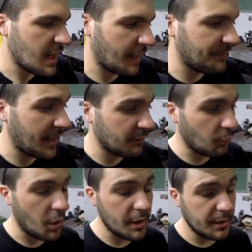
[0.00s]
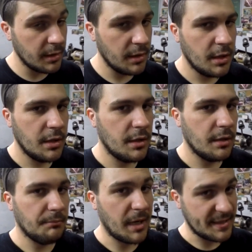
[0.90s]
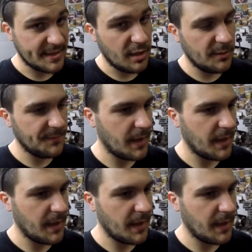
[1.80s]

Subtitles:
I've had one myself.